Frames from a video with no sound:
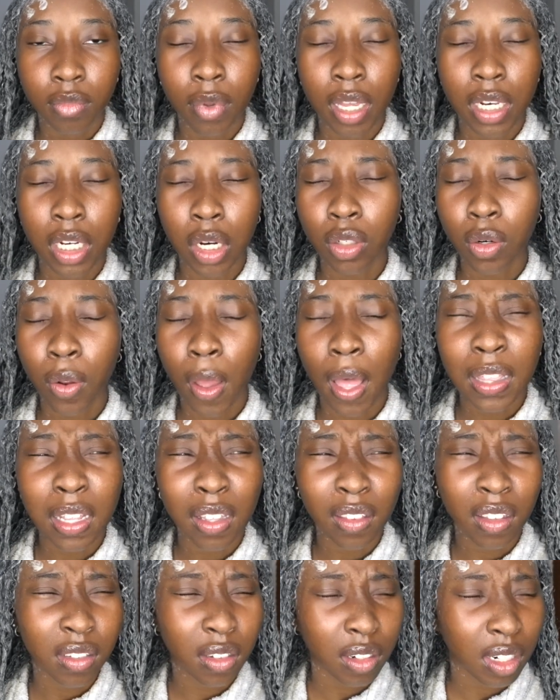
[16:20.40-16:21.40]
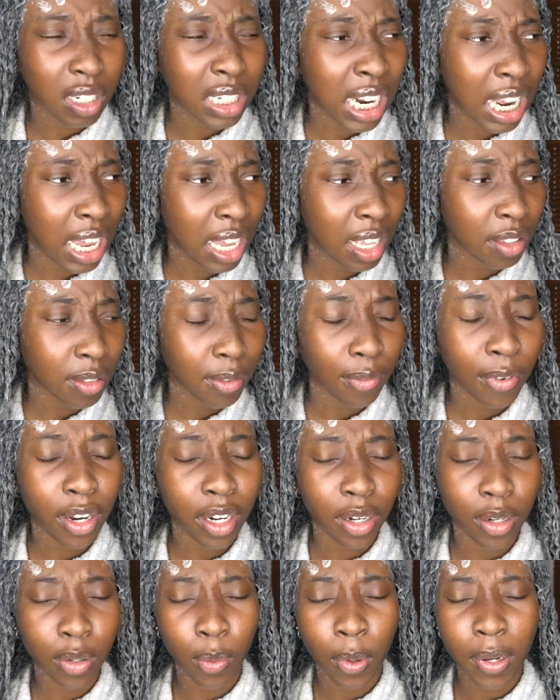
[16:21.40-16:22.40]
don't know how long it's gonna take. It's a very
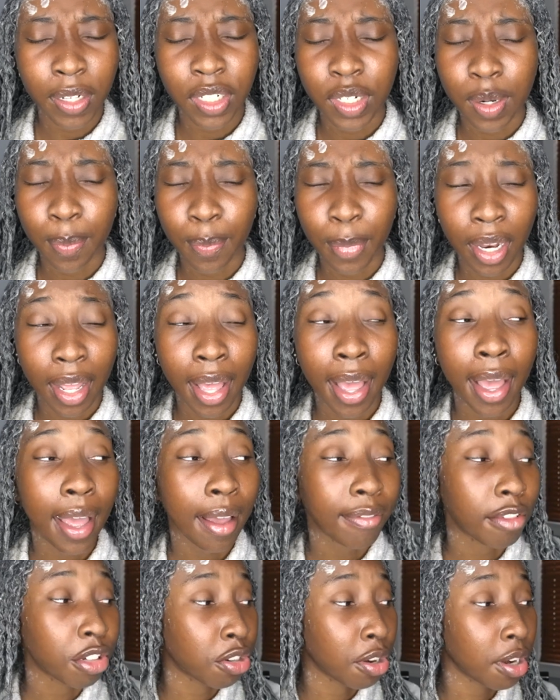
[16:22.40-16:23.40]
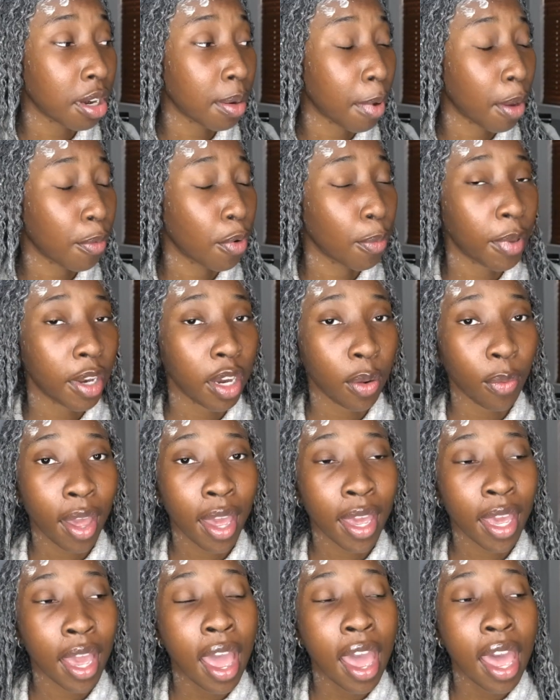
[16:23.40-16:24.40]
good question, but I have to straighten my room
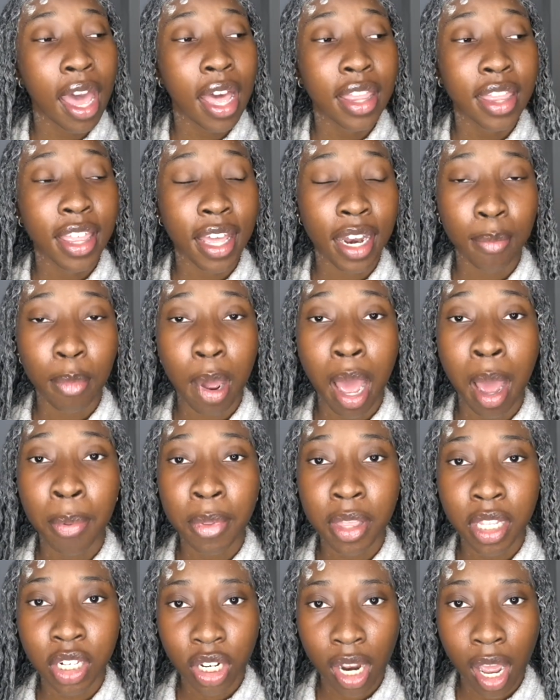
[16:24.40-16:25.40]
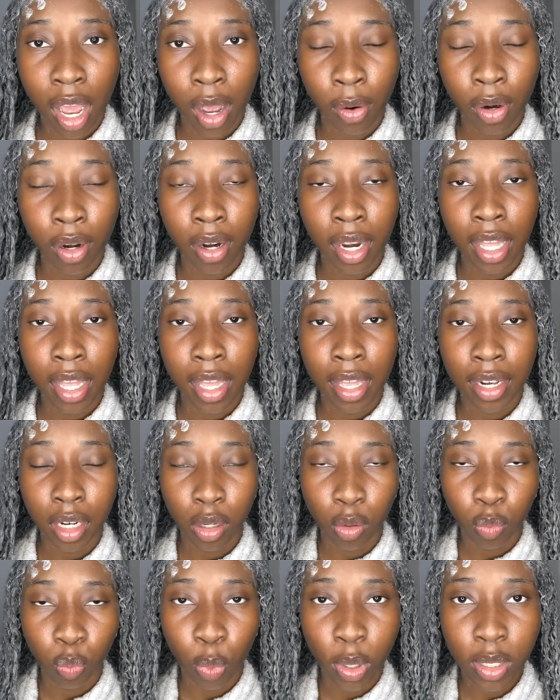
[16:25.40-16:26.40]
anyway. Then I'm hopping in the shower and
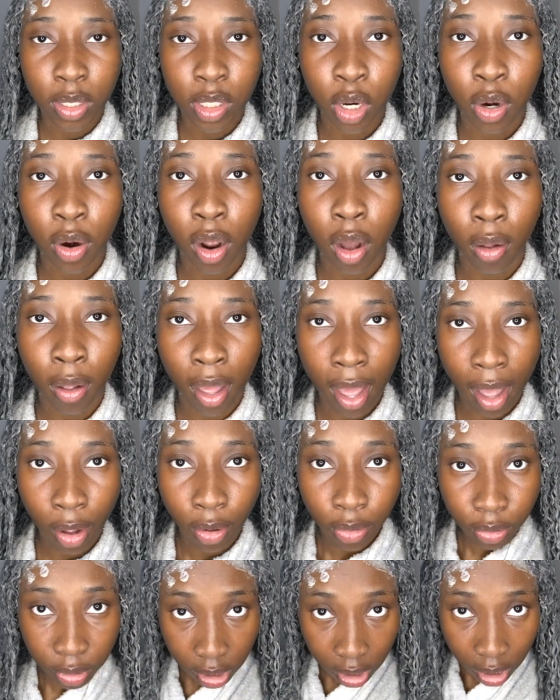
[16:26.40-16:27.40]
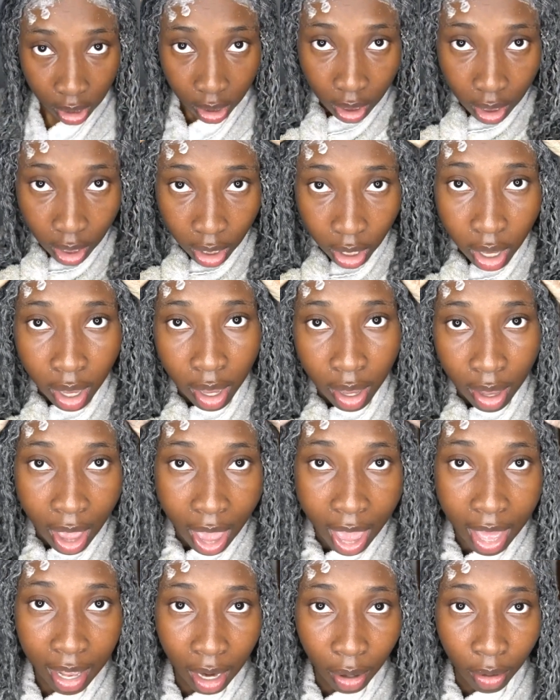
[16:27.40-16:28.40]
rinse her all out,
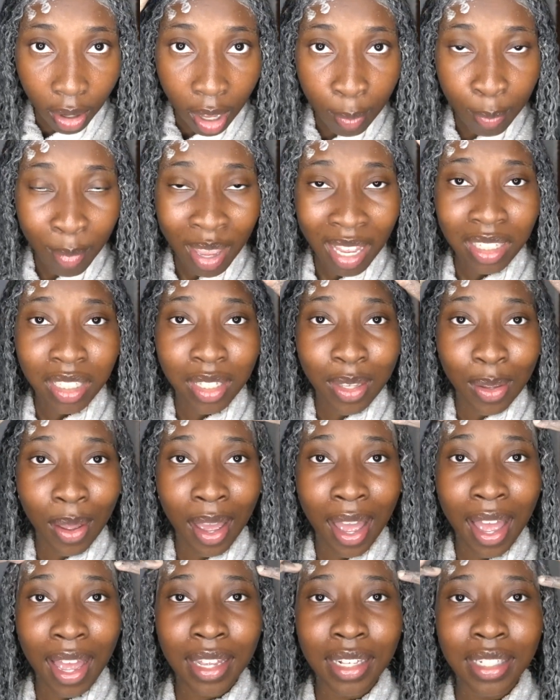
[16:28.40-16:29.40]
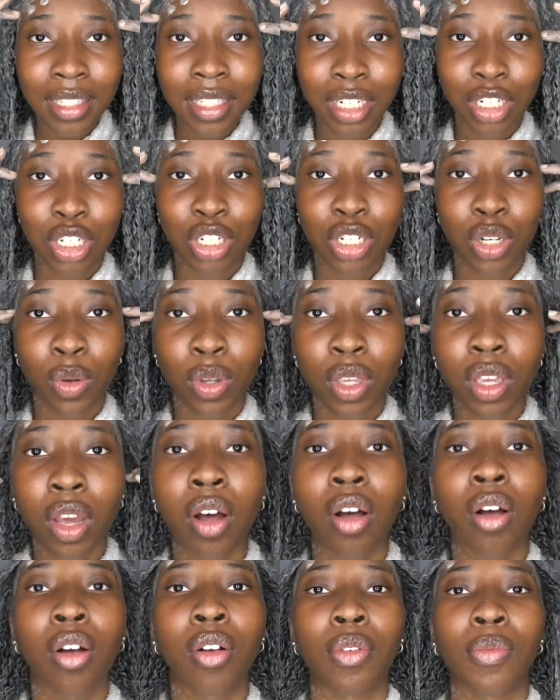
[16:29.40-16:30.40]
and I'll come back to you guys to show
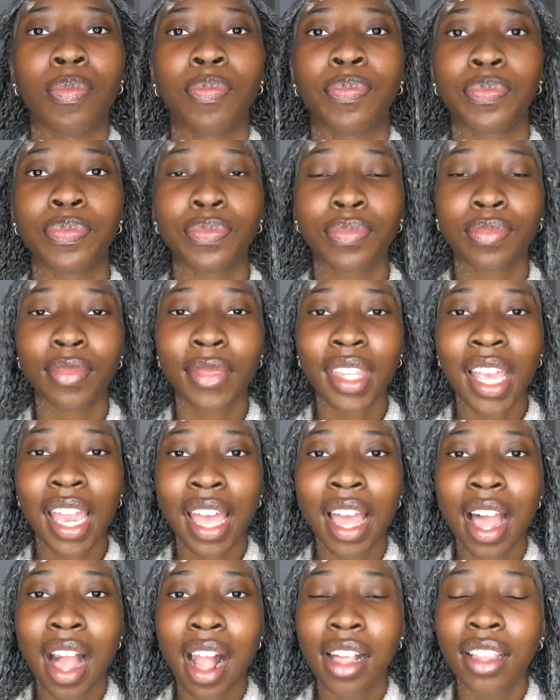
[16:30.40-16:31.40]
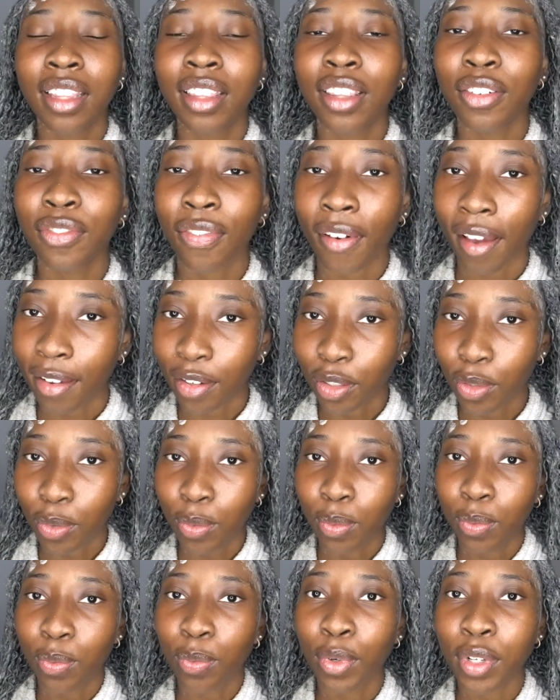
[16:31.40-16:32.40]
y'all the final
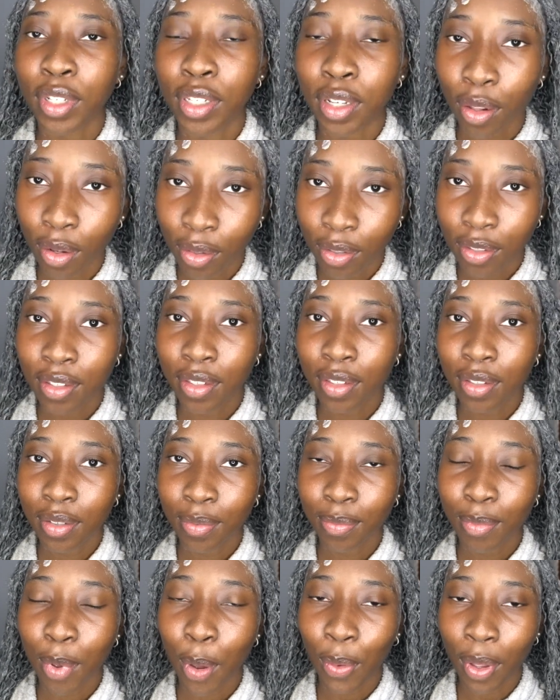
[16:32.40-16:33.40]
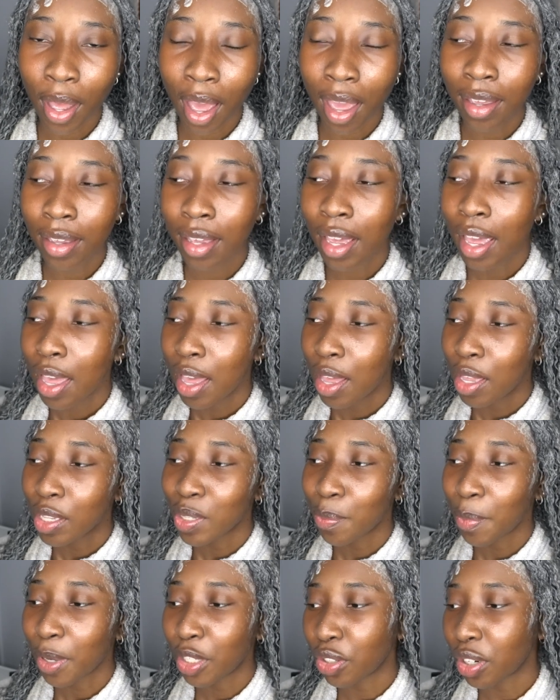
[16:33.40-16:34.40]
results. Okay,
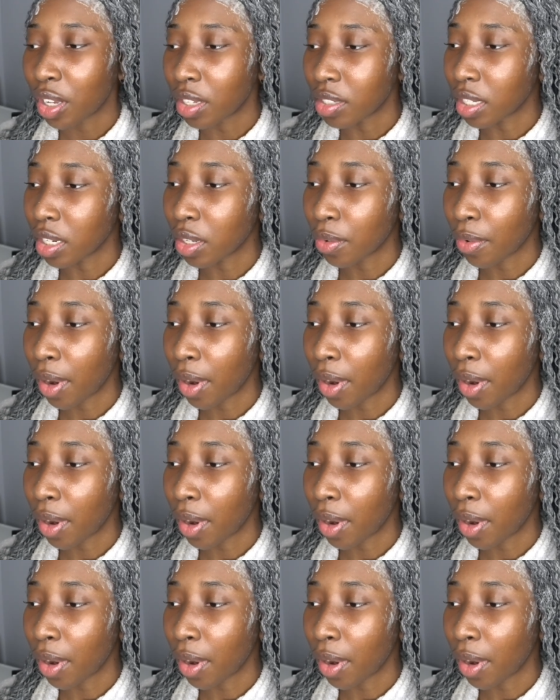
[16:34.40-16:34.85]
so make sure y'all sticking